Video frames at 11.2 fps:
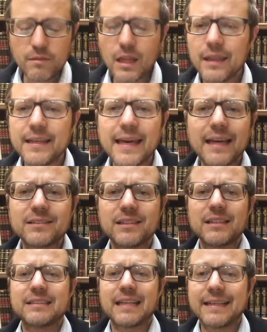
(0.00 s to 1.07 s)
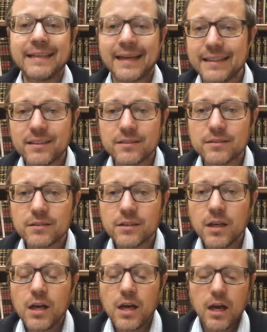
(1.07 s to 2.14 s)
the Exodus at night.
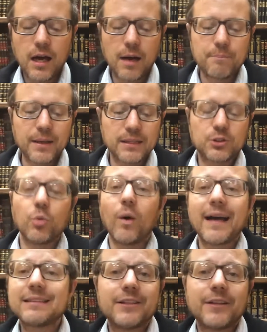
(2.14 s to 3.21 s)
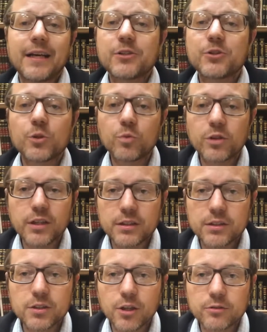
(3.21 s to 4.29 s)
But so why is there an extra word in
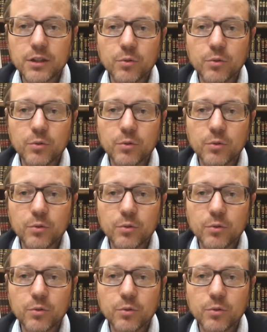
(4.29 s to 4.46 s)
the Torah?